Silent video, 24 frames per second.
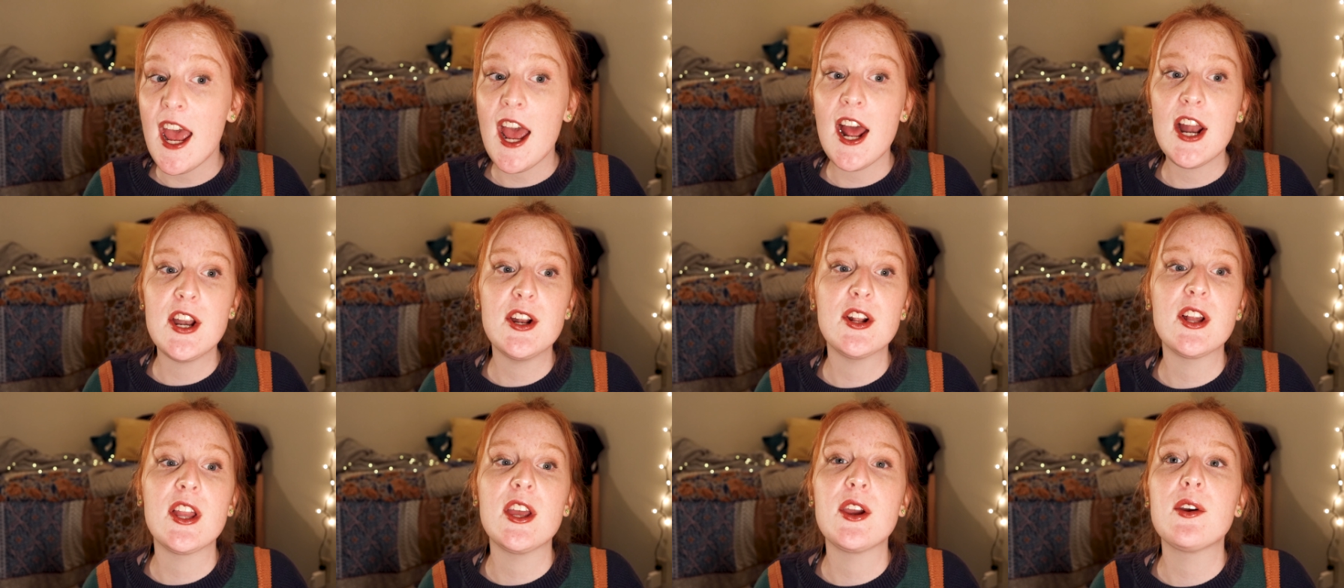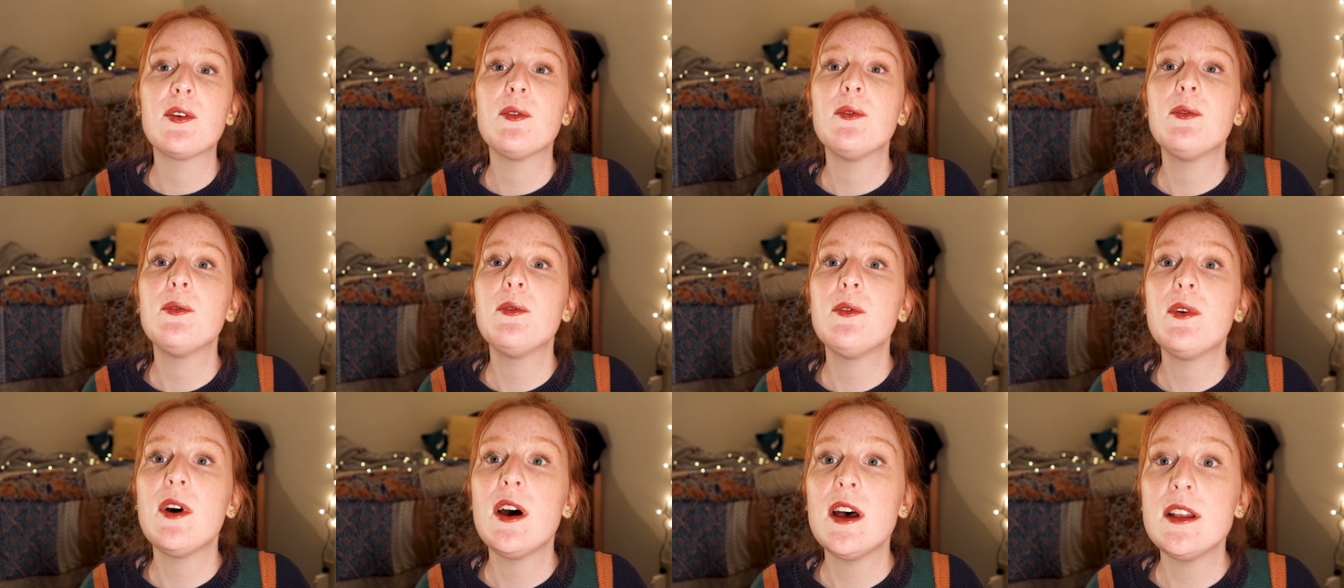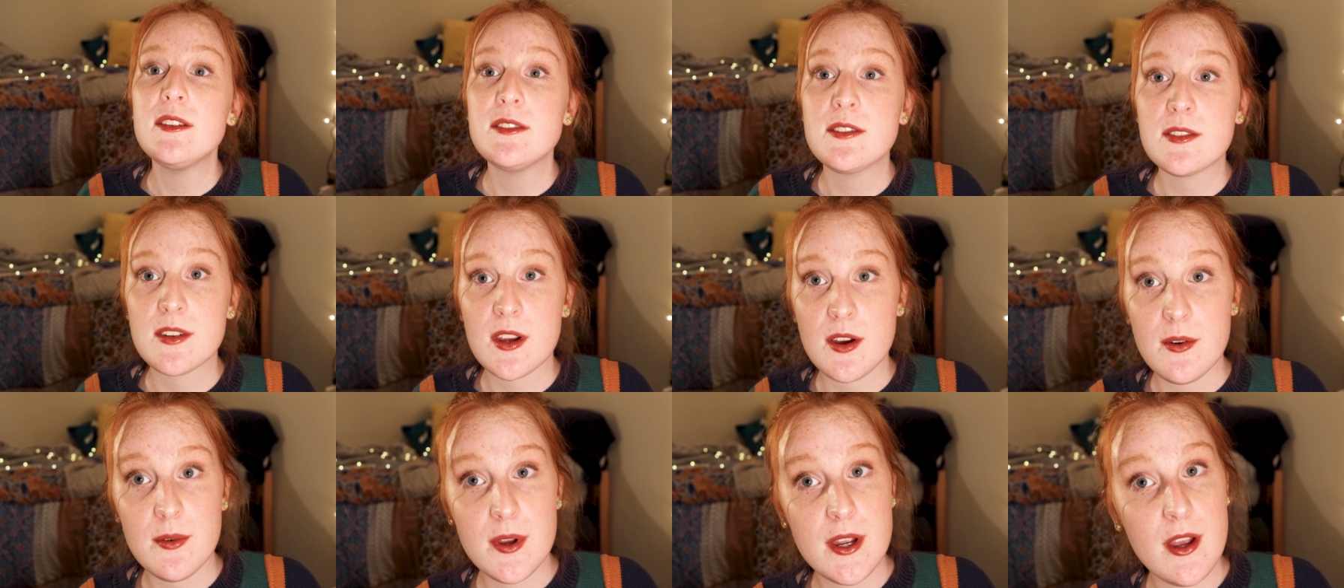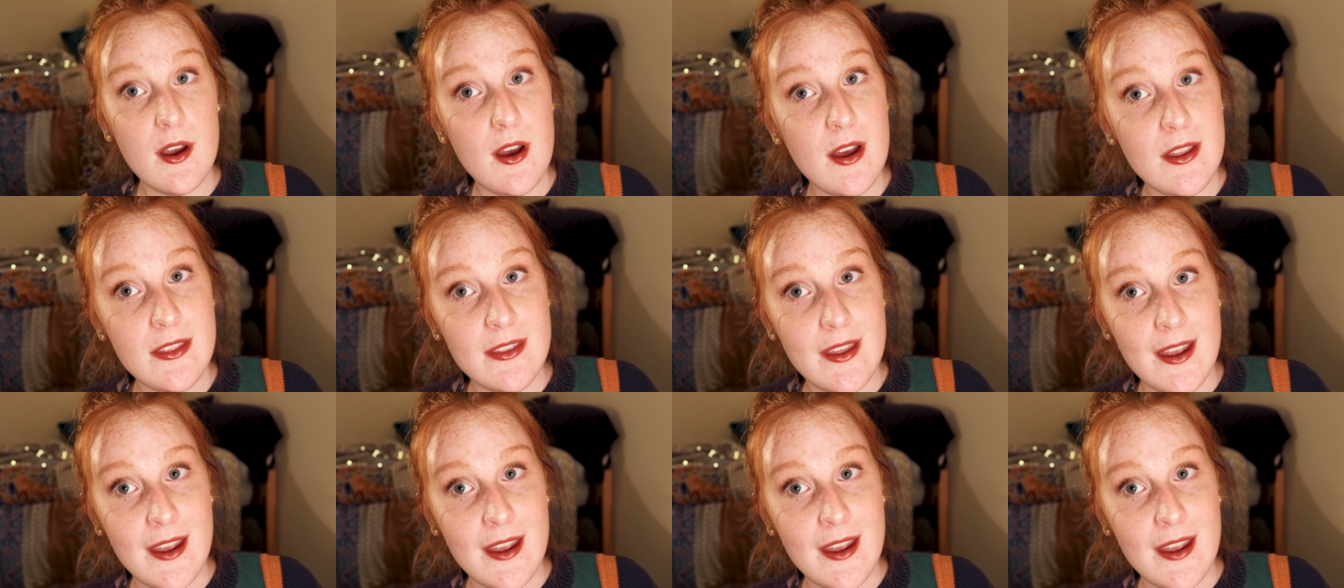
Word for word: And you're like, what's going on